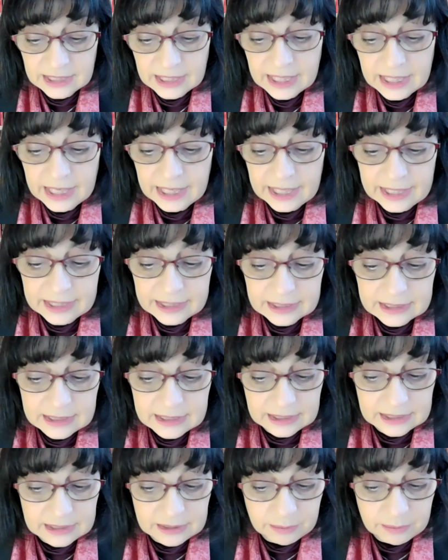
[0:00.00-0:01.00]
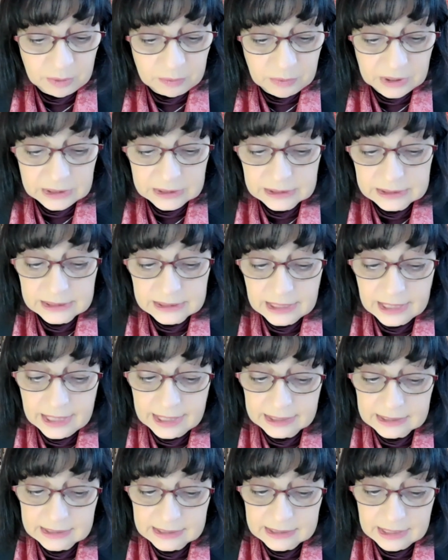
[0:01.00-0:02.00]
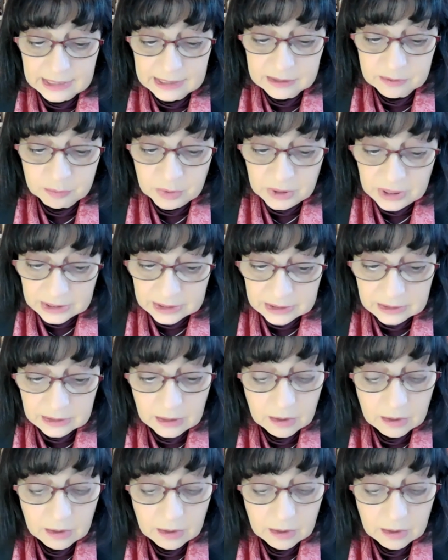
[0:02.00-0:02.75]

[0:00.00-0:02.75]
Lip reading: and in the biblical text has been